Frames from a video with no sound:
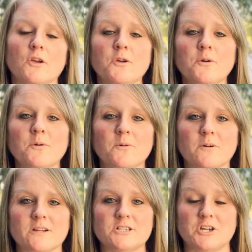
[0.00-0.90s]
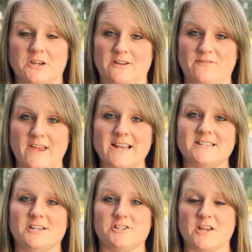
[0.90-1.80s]
who took
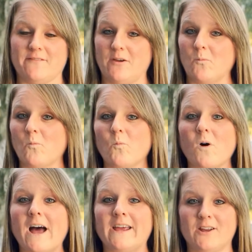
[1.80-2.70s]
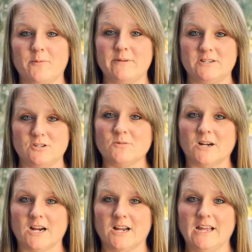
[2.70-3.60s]
advantage of a wide open
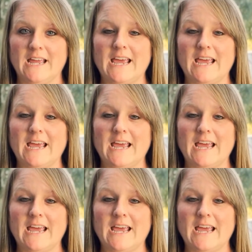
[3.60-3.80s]
door